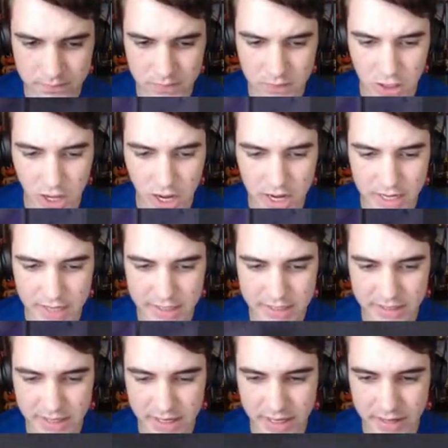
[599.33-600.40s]
I ain't
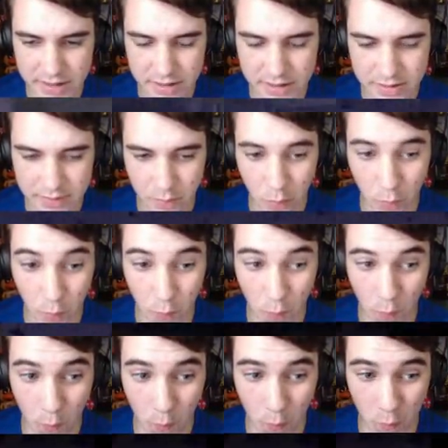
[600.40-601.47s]
dead.
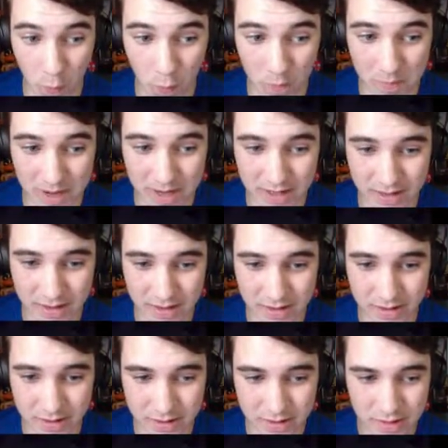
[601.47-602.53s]
Oh my god.